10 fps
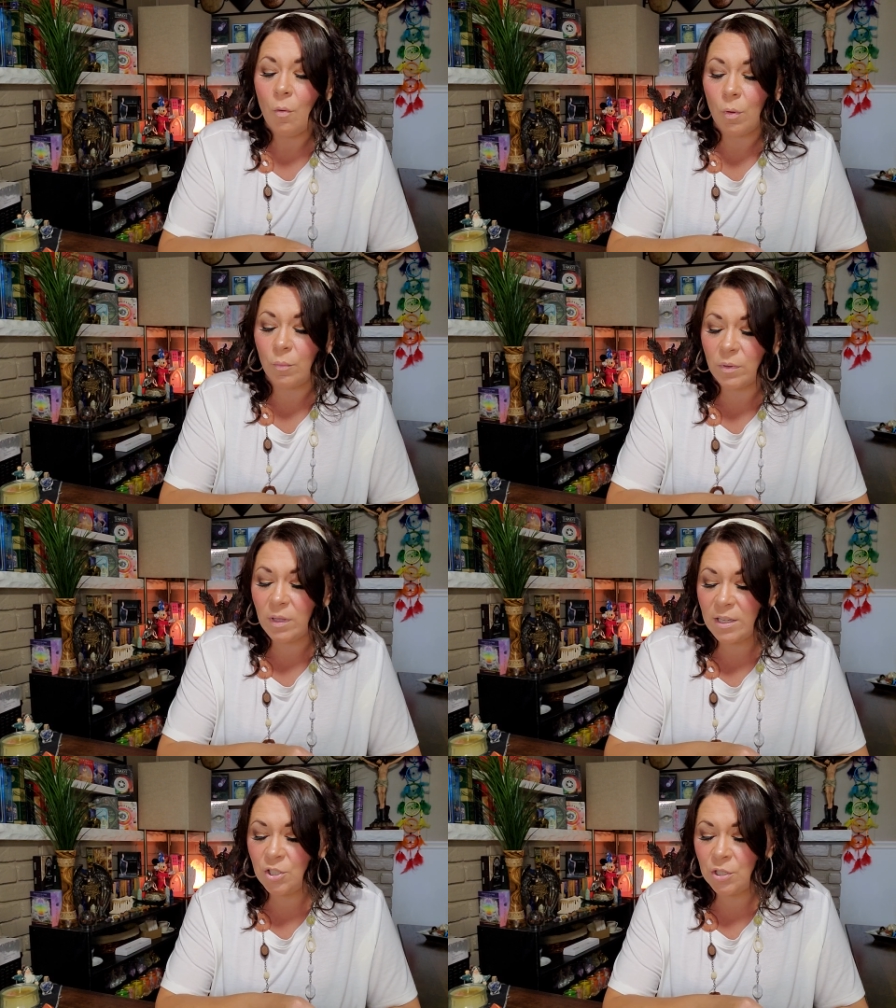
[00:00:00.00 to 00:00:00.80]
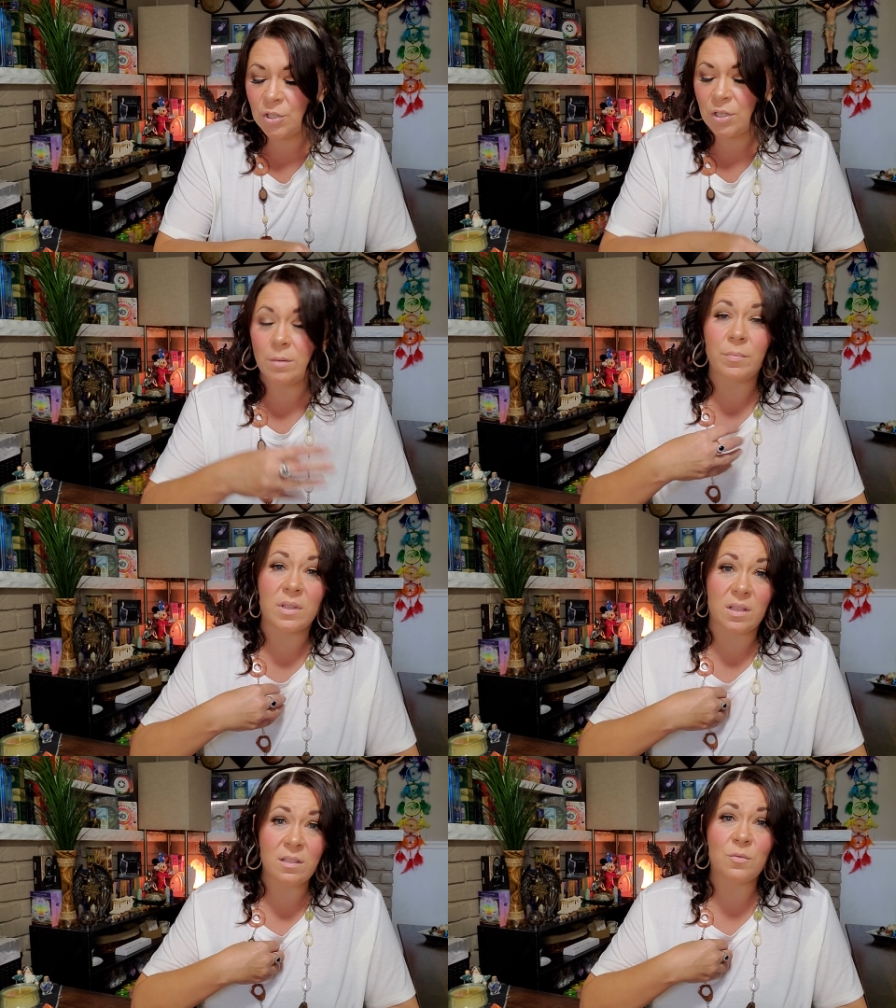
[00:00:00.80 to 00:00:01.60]
or relationship,
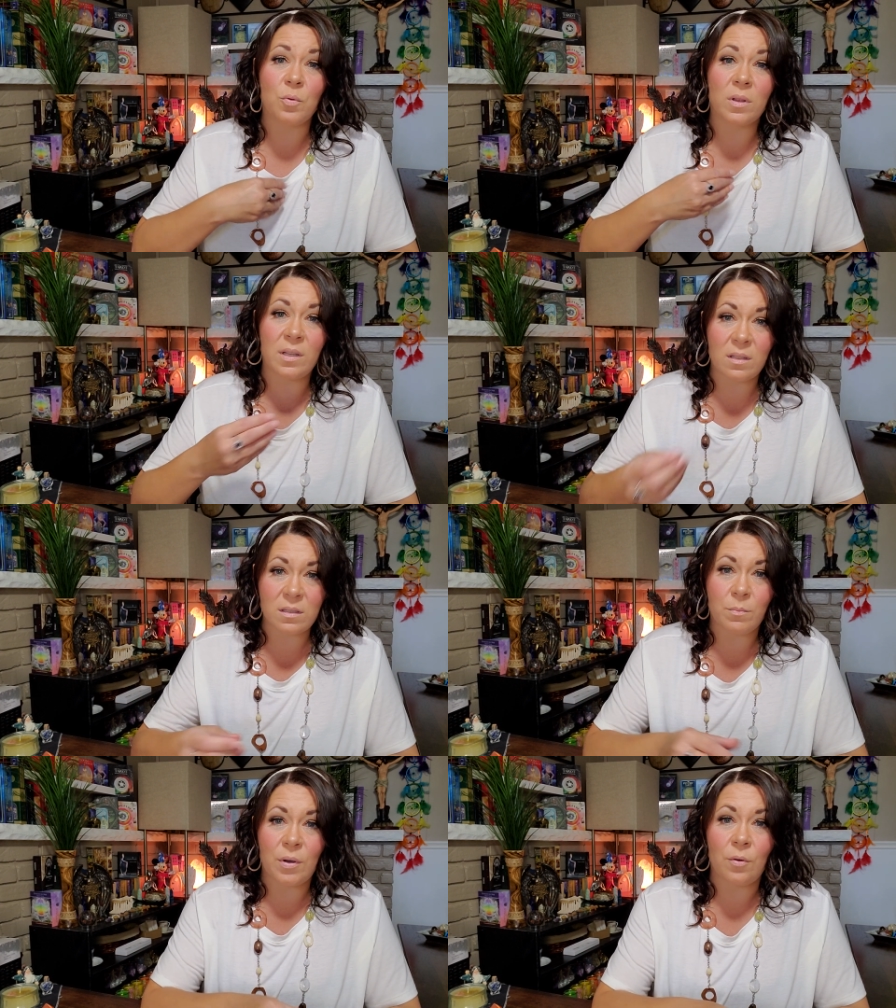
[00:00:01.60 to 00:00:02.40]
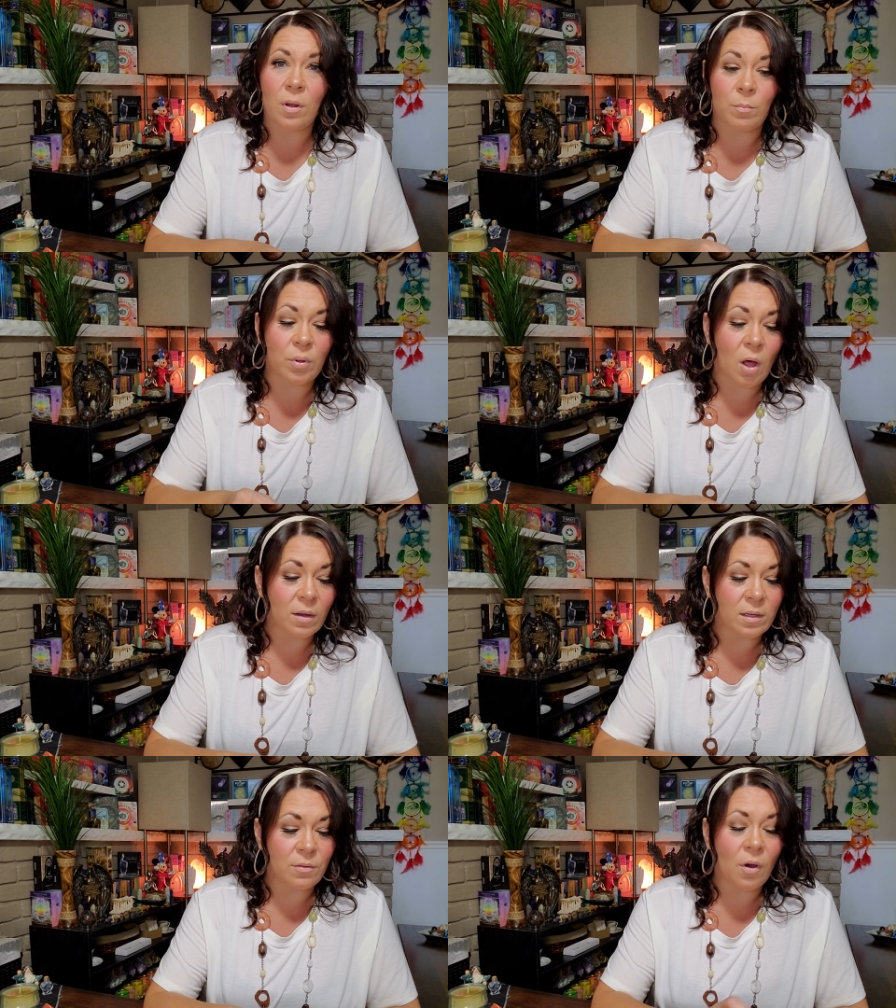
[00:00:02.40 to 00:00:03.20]
but this really is about
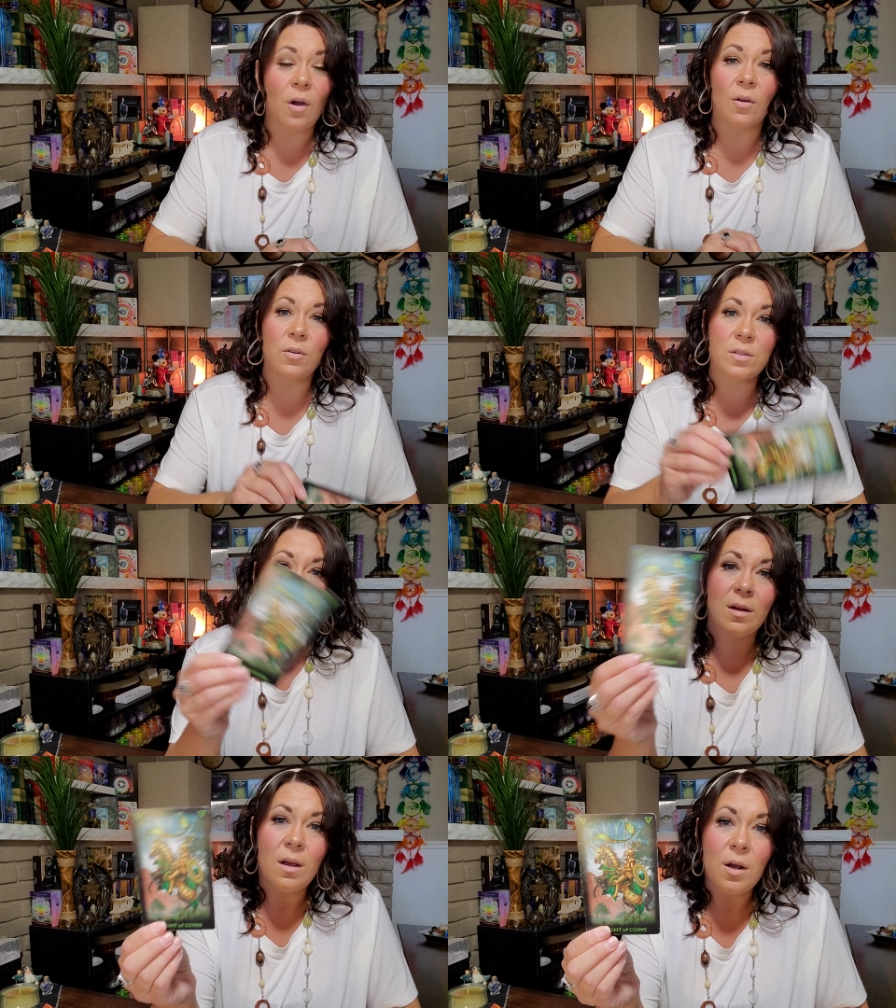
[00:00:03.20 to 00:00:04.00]
unblocking the heart.